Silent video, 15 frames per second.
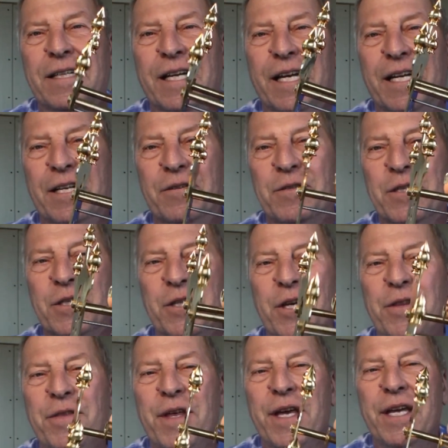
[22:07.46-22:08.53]
And it was a
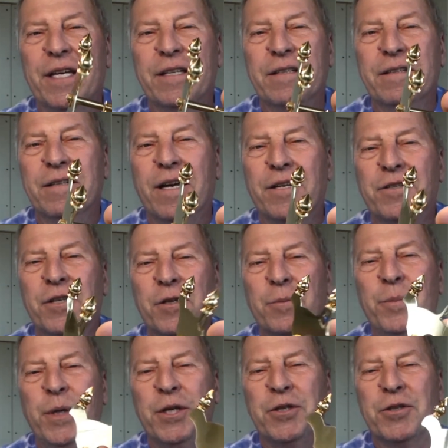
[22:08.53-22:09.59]
good thing I
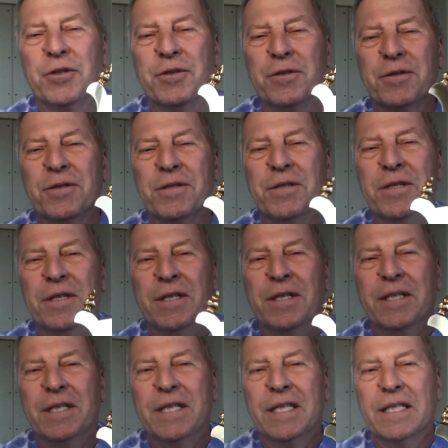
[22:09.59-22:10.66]
took pictures
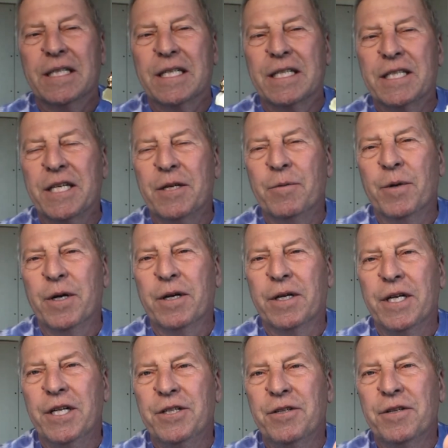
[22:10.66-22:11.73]
to see where
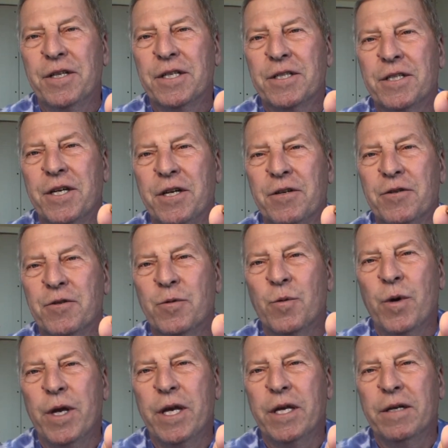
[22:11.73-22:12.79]
each of these gears
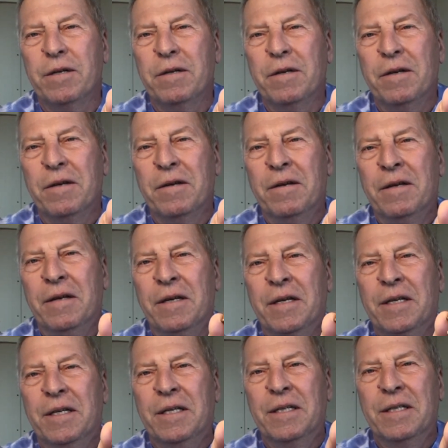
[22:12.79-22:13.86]
went
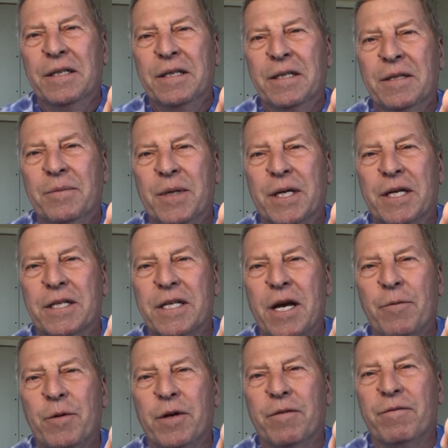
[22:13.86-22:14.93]
because I
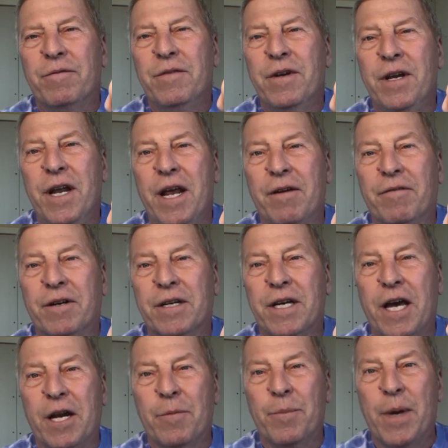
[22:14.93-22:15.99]
would have never
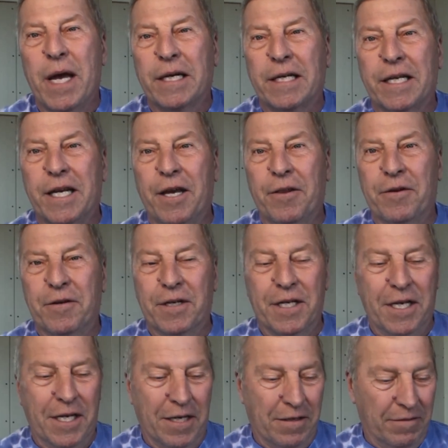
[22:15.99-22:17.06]
got it back together
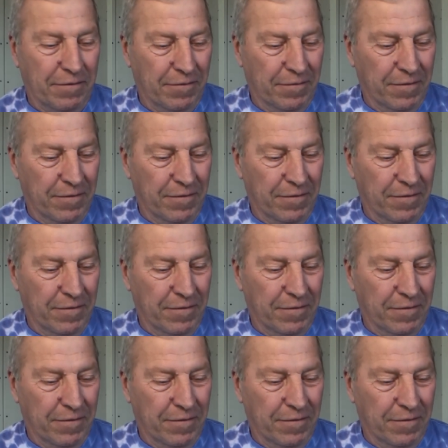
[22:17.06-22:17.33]
again.